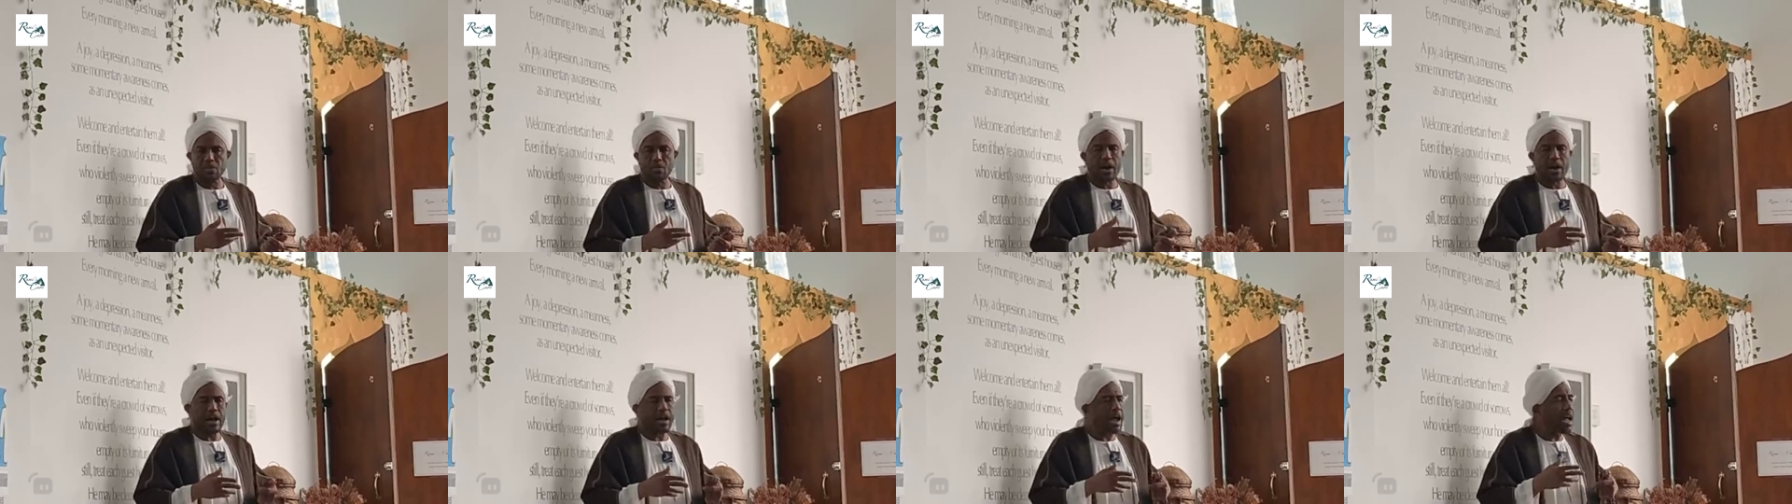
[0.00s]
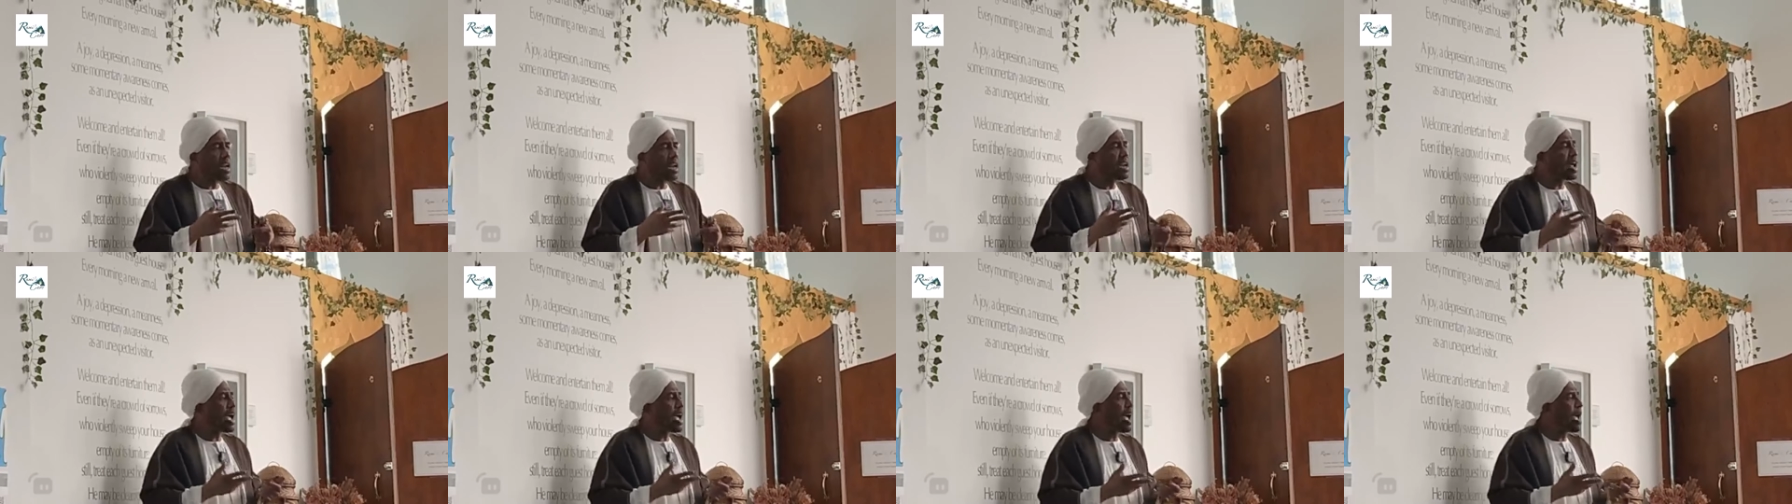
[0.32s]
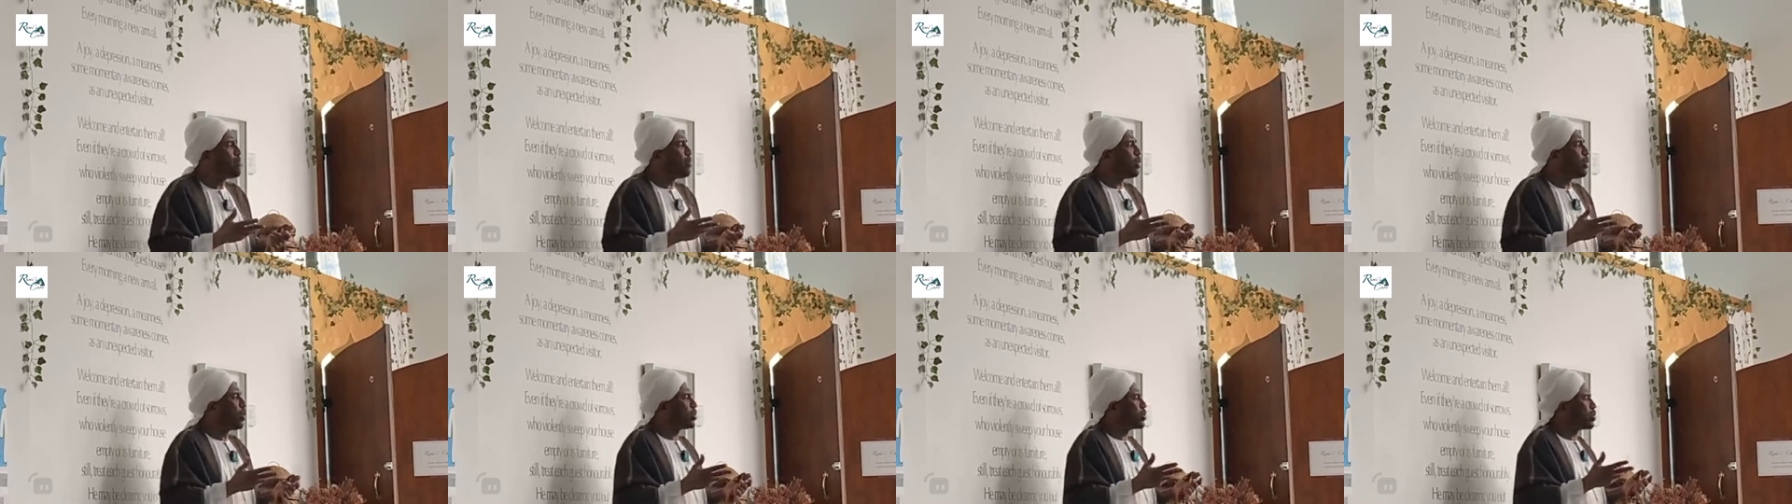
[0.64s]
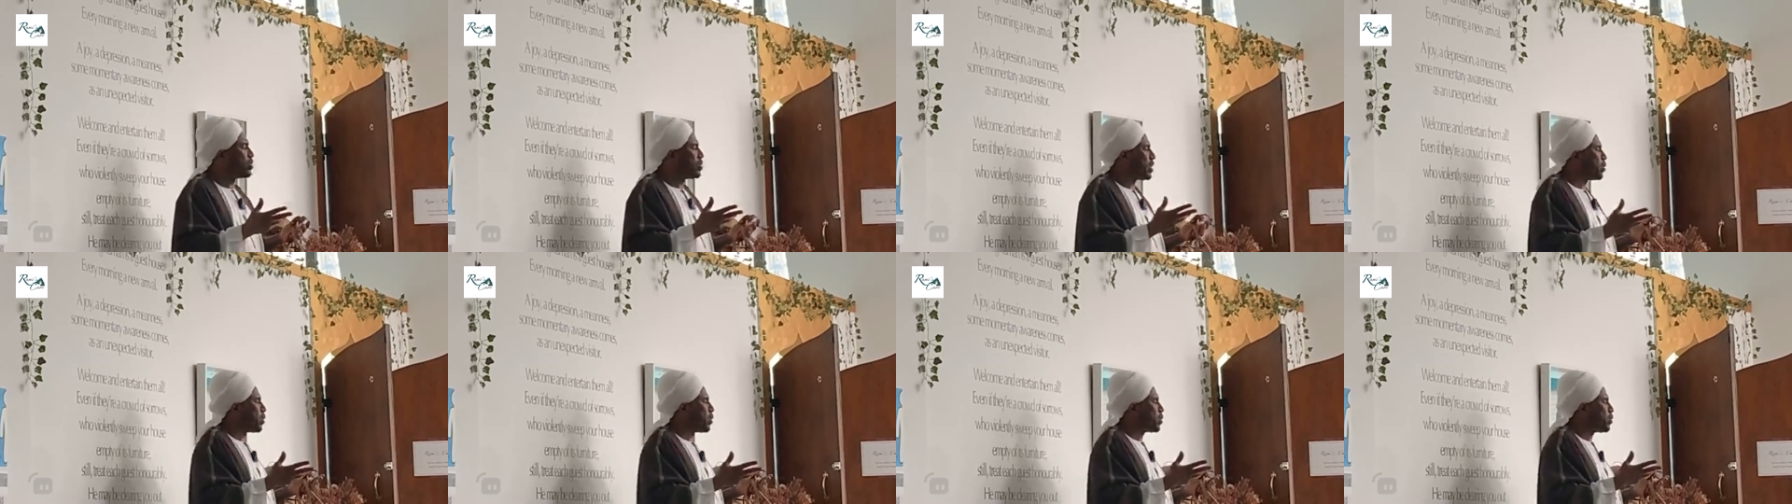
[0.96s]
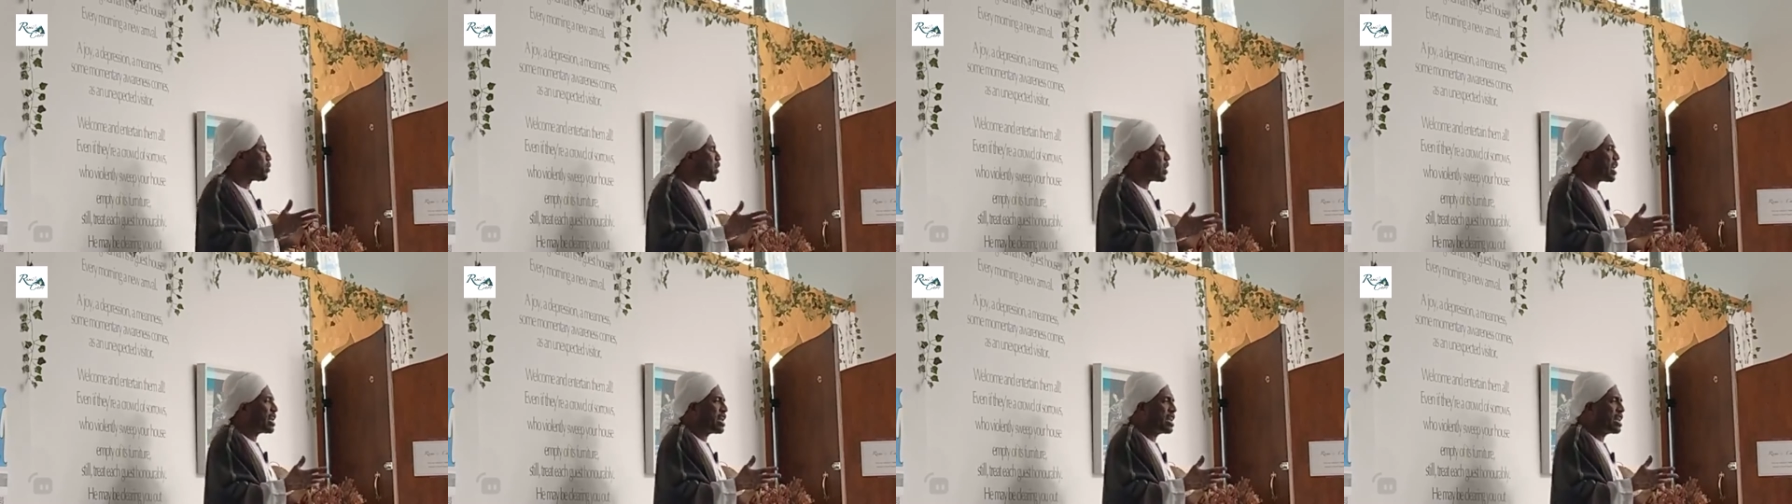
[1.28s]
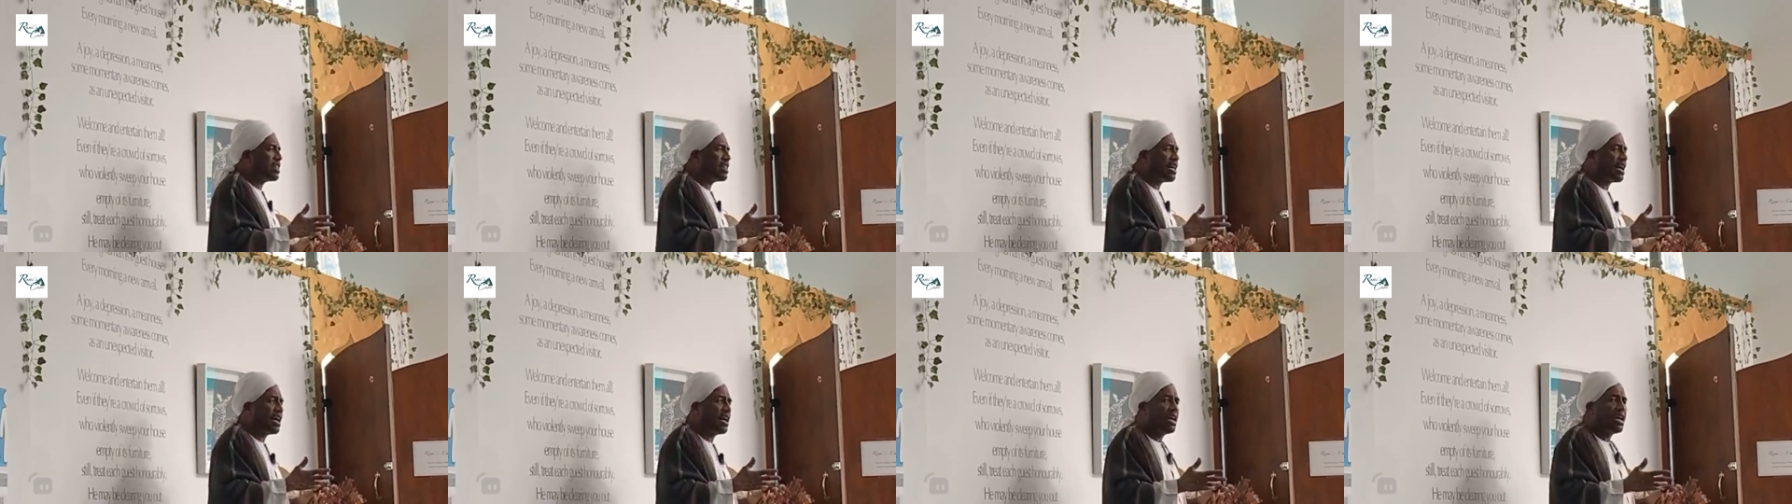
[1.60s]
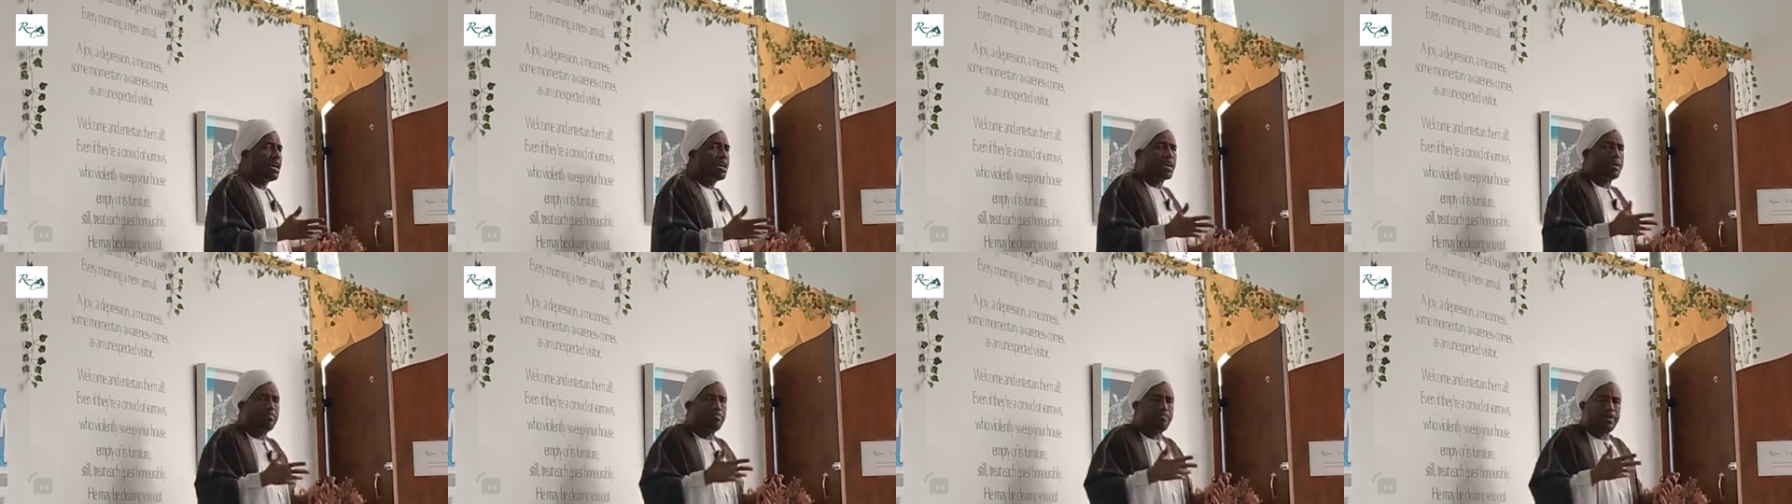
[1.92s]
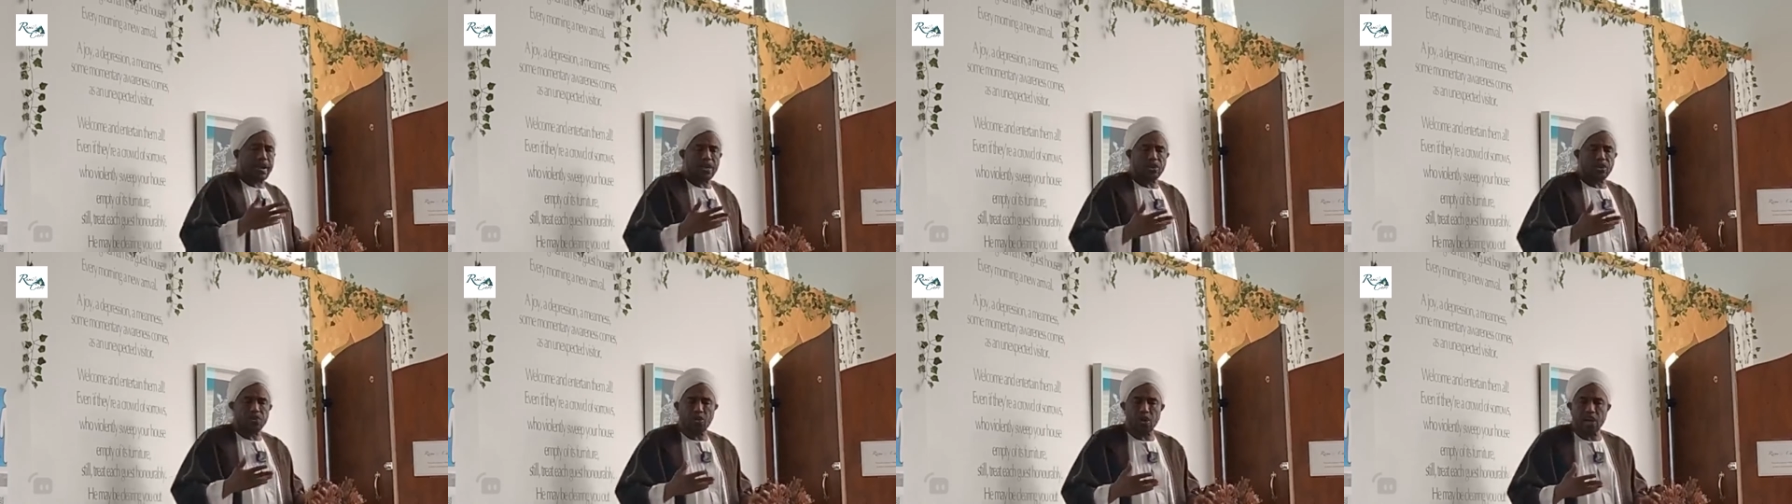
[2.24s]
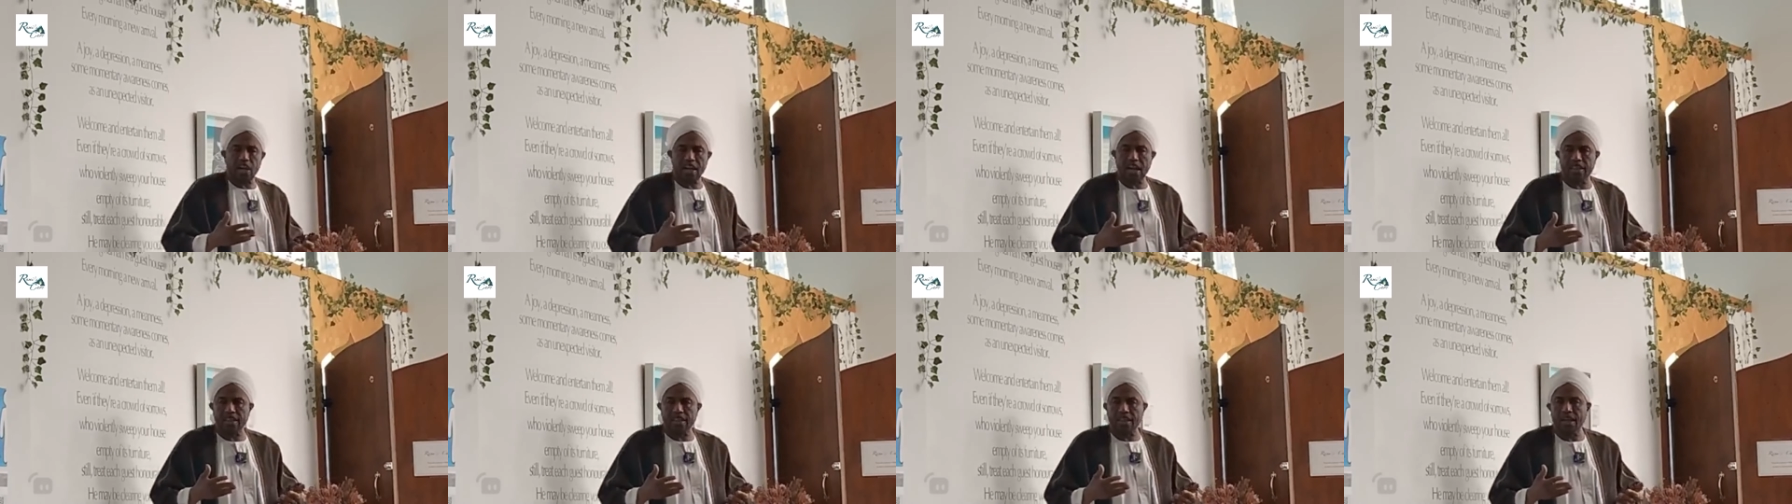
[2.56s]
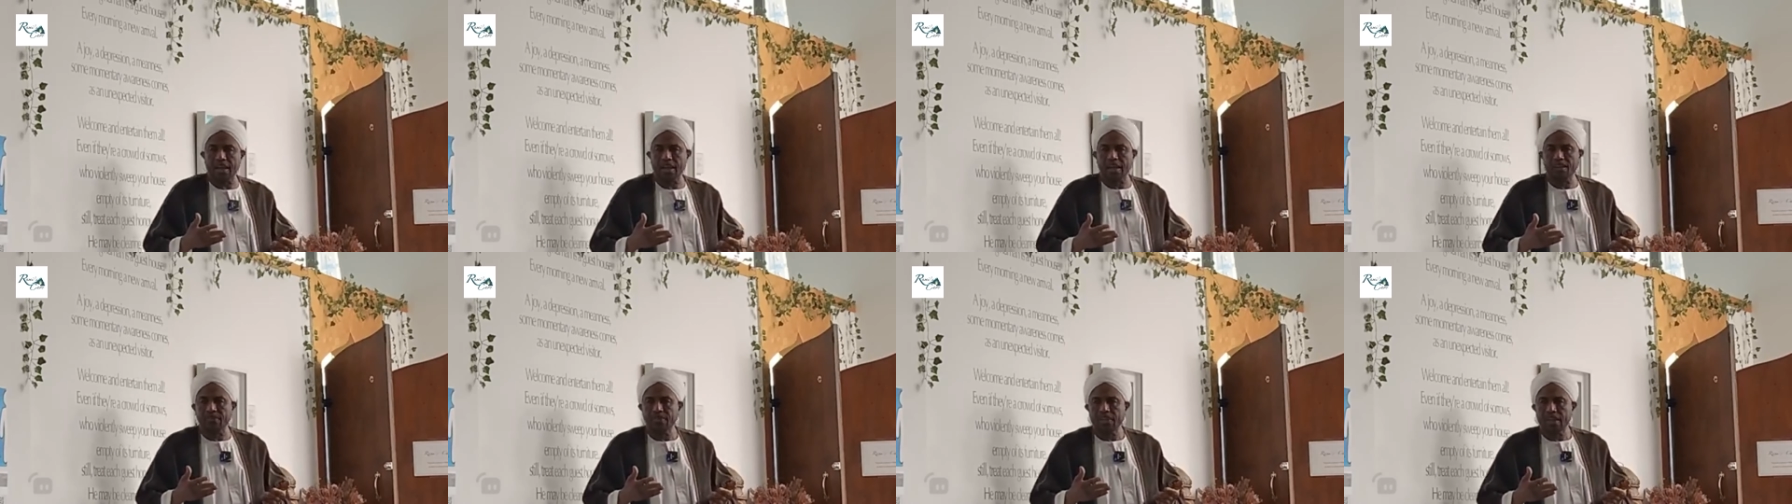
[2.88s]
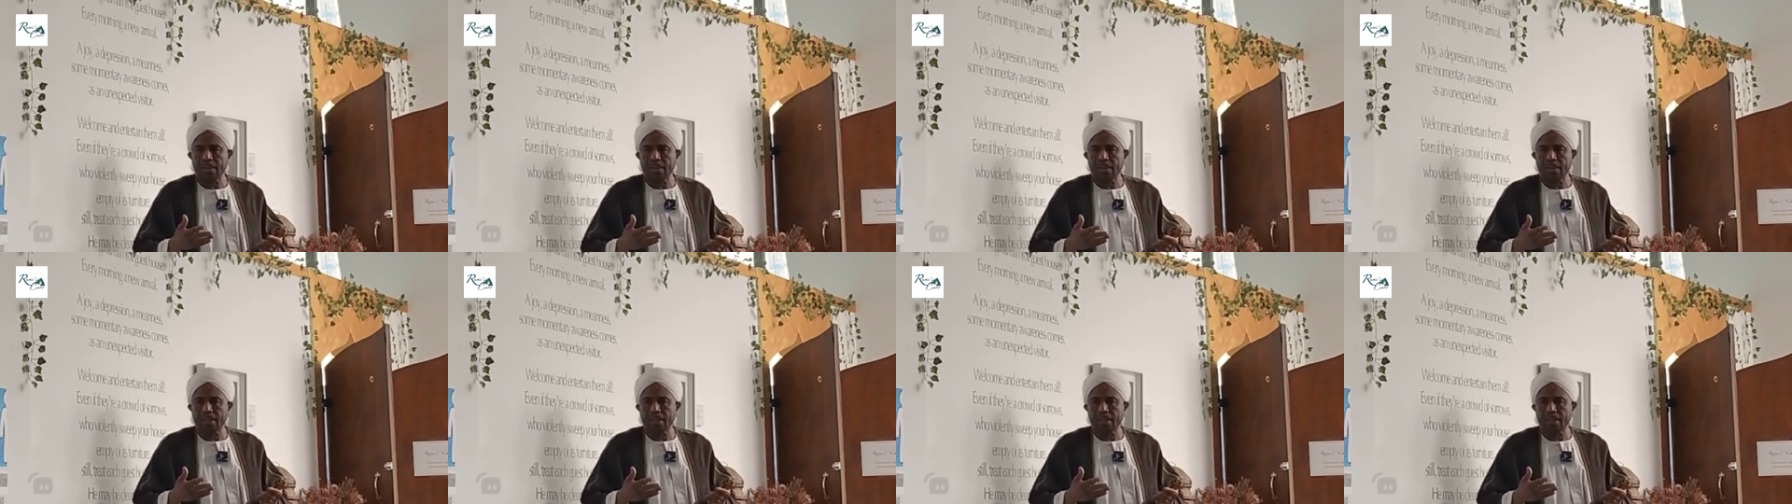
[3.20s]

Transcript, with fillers: We are unable to sit with one another, embrace one another